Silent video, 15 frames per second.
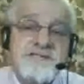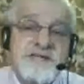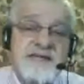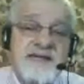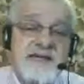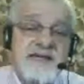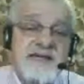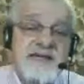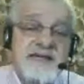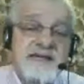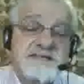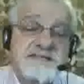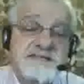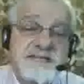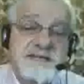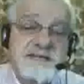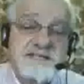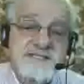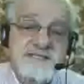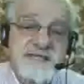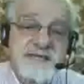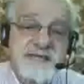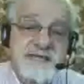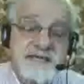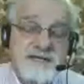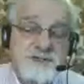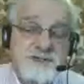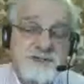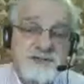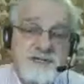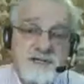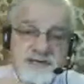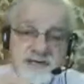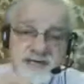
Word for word: the SSH